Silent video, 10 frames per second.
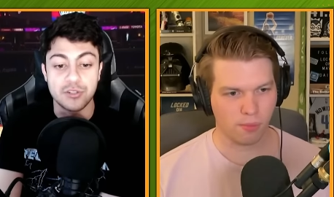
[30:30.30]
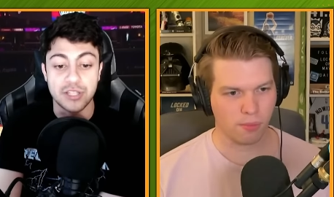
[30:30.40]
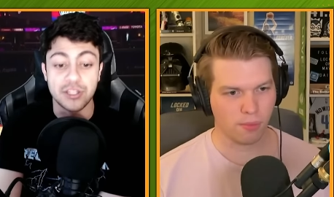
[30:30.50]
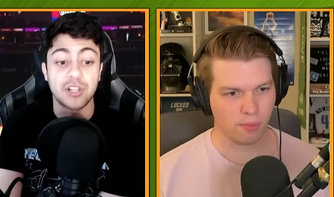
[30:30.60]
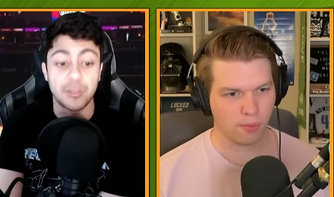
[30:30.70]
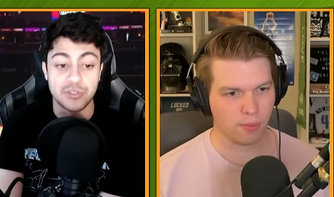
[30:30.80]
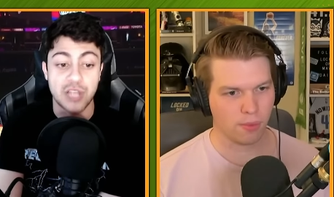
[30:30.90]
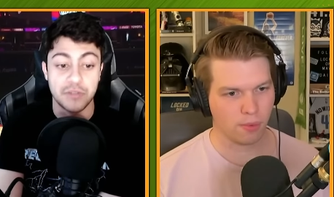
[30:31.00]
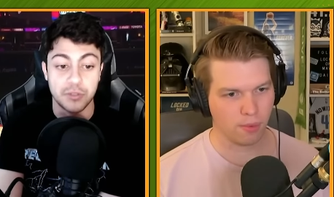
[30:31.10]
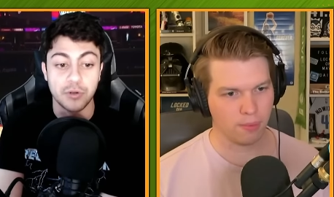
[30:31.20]
Speaker 1: that the Clippers
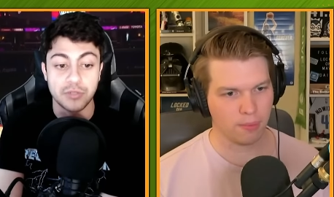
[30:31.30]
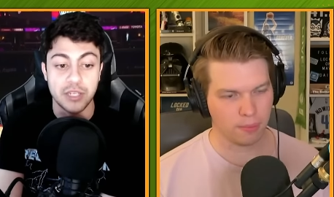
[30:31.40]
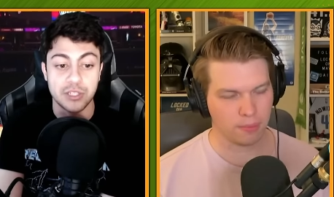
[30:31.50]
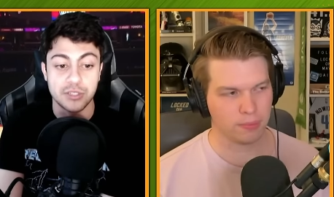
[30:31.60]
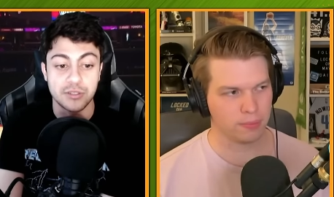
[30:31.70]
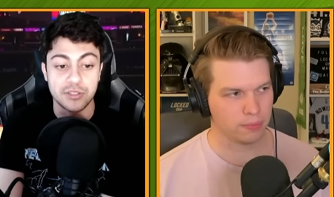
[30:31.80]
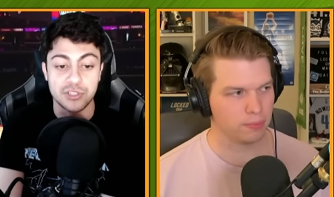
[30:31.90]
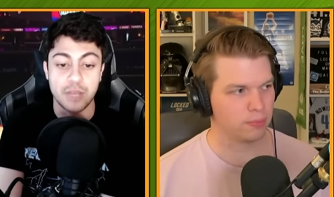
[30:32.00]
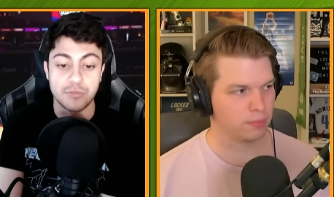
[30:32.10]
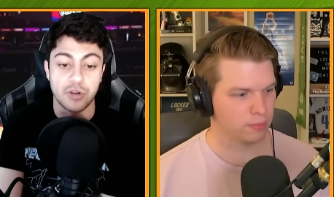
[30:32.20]
have in the rotation,
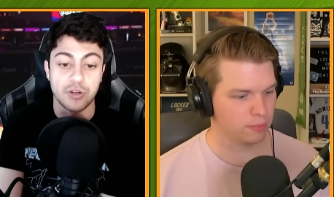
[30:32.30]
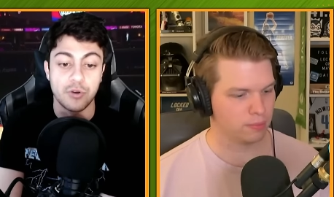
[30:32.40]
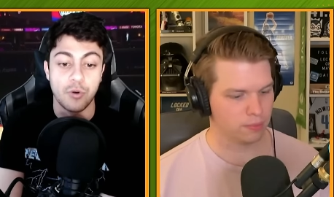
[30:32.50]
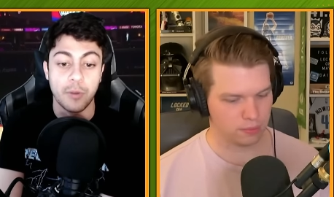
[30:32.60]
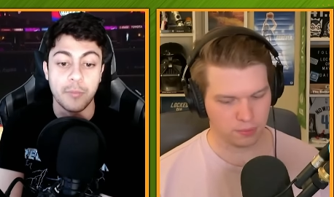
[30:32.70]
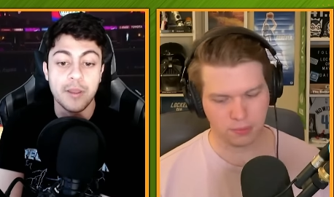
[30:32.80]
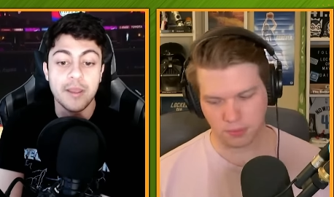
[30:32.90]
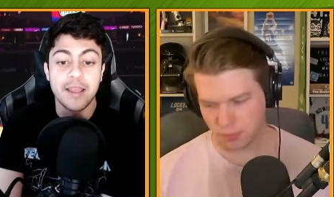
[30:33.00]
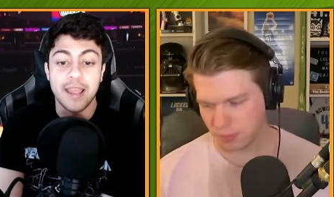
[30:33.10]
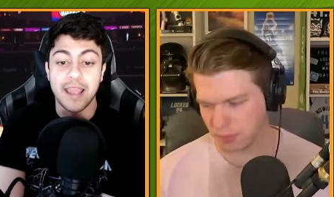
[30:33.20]
James Harden and Norm.
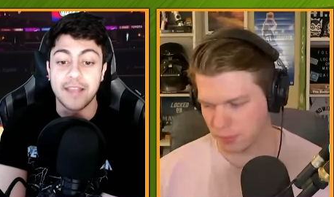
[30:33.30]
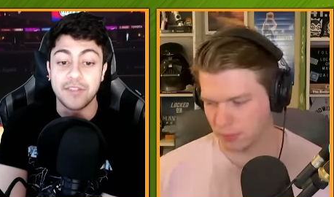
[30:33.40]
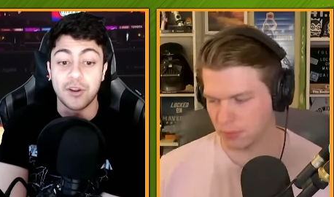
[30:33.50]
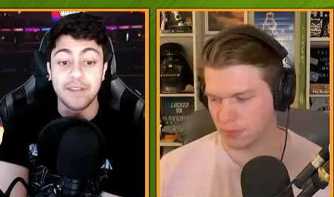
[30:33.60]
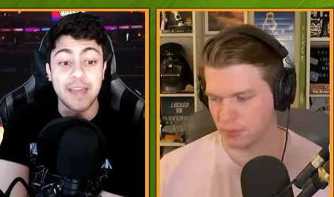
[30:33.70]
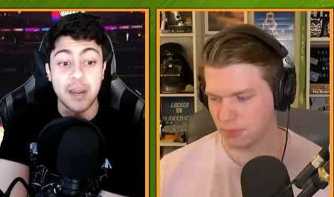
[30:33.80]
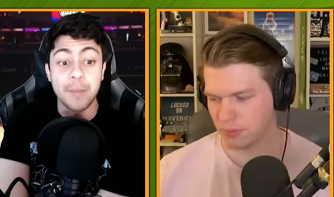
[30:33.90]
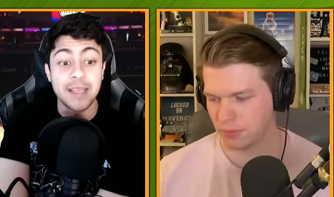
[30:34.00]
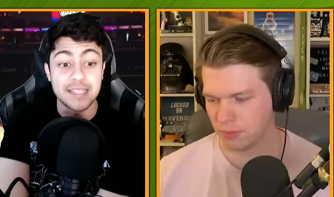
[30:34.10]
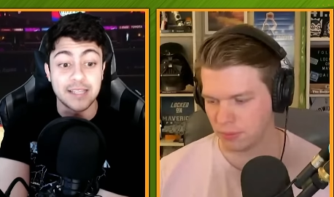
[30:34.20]
And they're in that
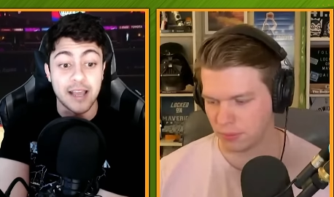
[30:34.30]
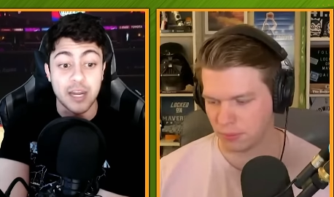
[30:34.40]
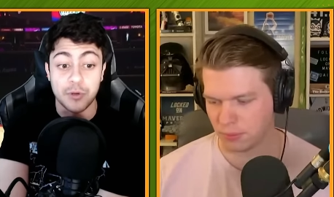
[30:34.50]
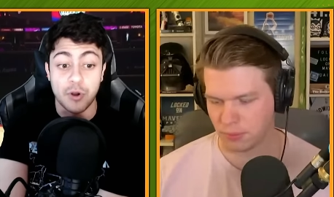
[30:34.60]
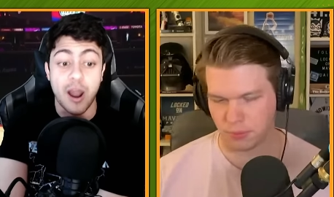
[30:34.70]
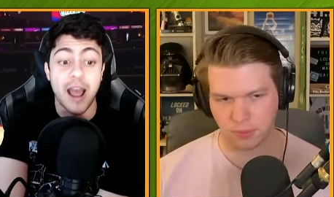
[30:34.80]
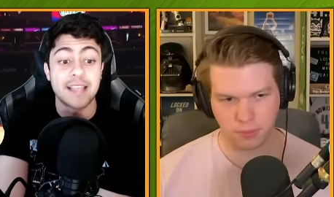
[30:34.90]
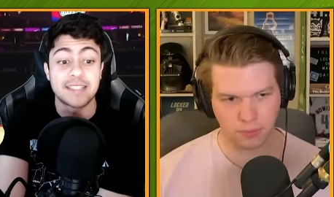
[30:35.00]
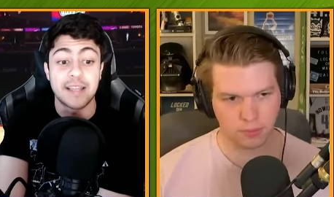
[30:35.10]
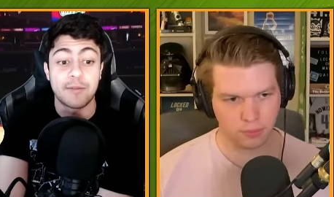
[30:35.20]
amazing lineup. You know, our
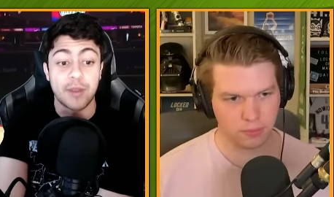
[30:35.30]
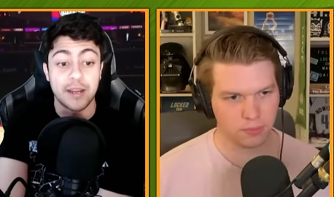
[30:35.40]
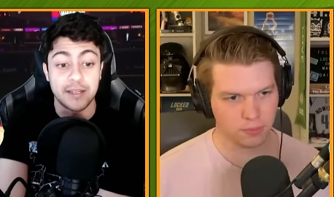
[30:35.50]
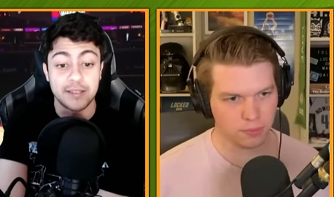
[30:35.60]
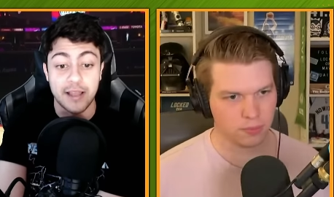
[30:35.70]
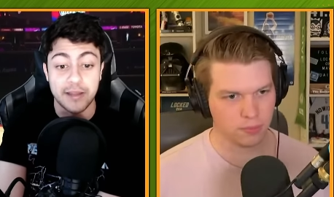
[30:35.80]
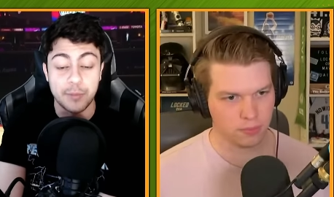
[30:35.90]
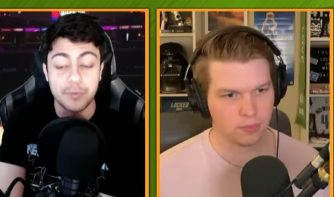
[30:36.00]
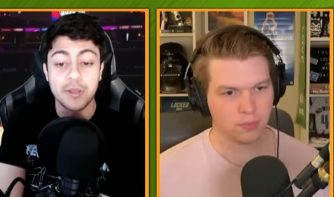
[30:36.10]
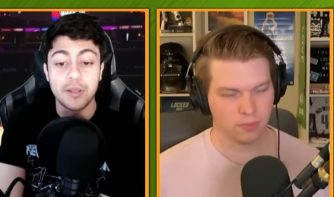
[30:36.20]
highest net rating lineup,
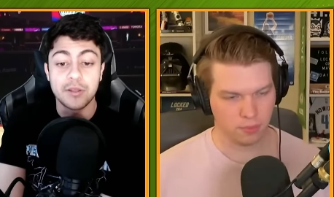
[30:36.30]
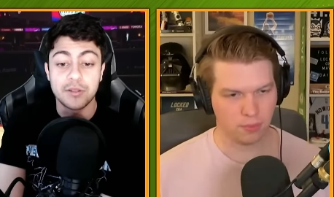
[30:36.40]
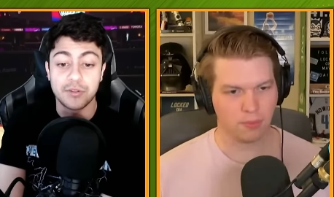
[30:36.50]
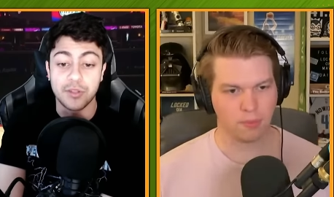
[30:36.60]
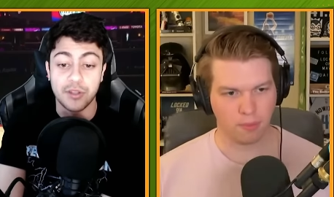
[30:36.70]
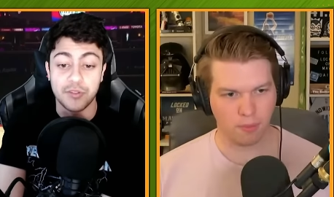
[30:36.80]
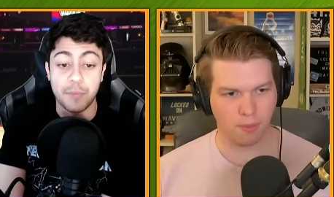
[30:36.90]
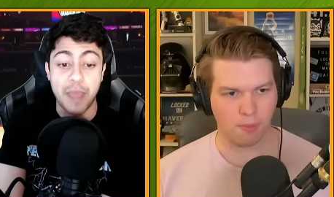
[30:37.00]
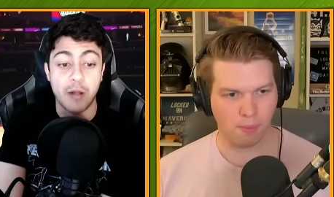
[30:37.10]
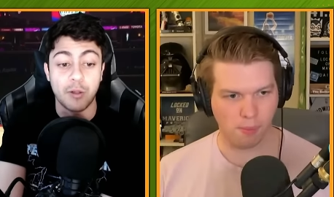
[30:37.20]
the the
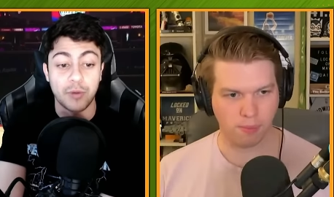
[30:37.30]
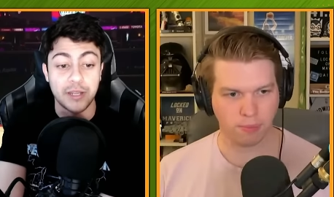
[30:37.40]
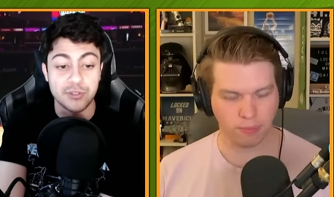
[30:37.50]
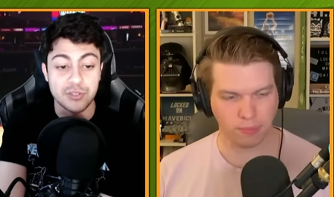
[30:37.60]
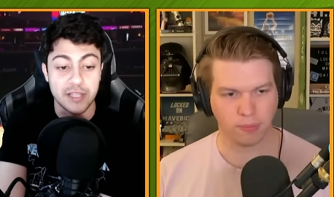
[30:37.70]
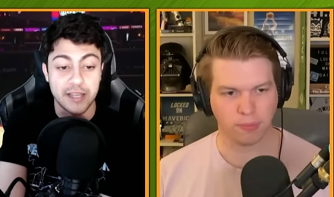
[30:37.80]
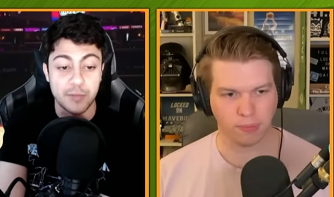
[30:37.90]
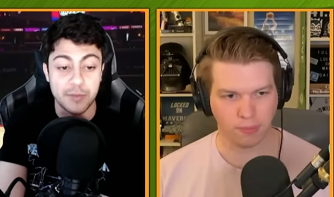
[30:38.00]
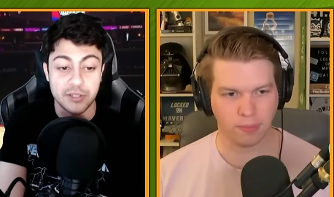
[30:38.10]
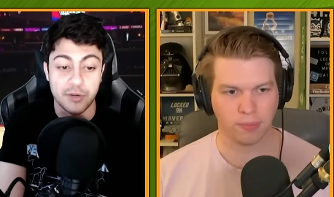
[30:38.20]
Powell Rangers
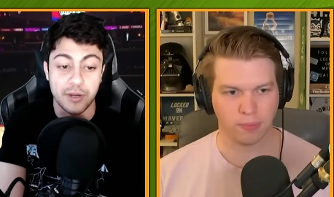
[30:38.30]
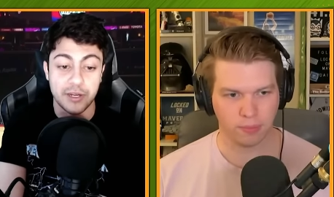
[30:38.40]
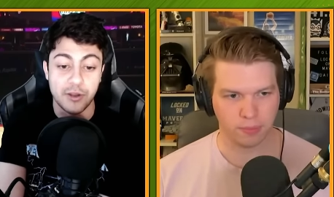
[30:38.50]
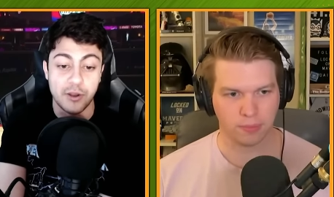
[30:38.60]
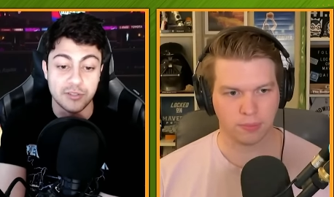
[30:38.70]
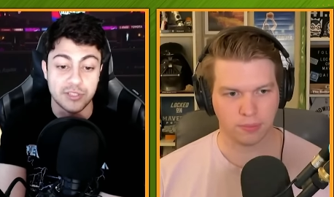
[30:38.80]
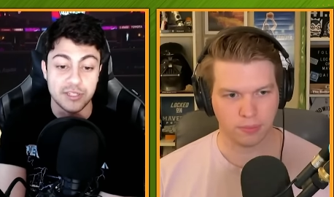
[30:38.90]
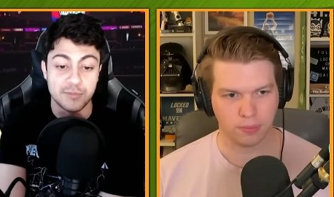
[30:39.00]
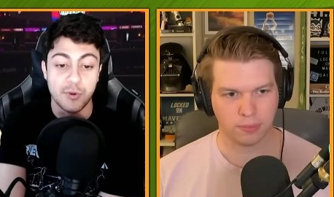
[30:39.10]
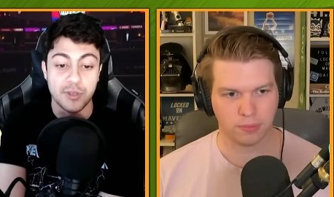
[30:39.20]
lineup, as our radio host and his
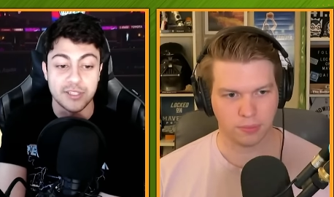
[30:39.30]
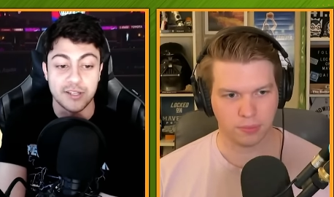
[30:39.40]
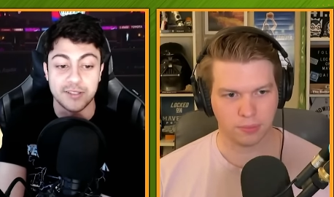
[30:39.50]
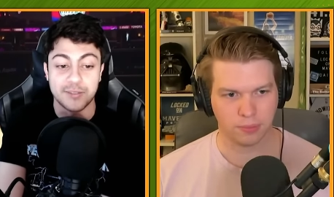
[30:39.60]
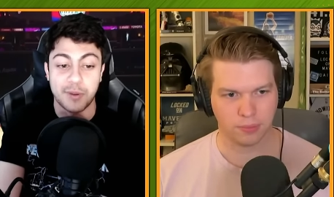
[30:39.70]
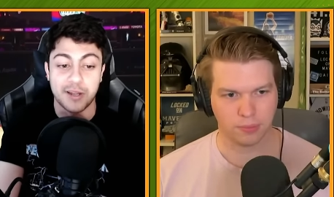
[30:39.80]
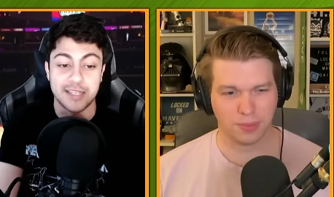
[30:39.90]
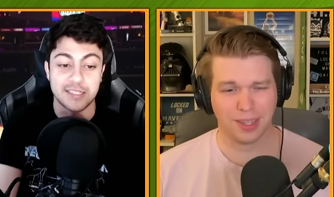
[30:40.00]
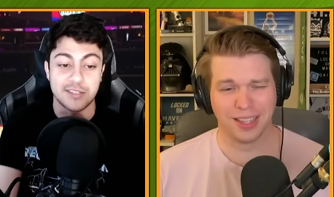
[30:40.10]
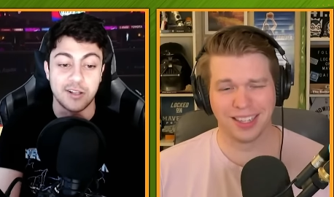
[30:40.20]
boys on their
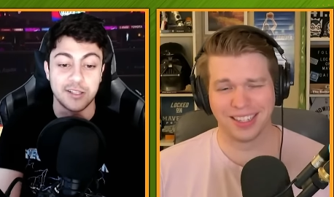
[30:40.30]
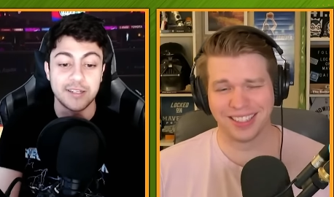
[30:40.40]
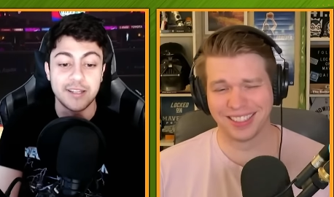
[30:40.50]
podcast call it.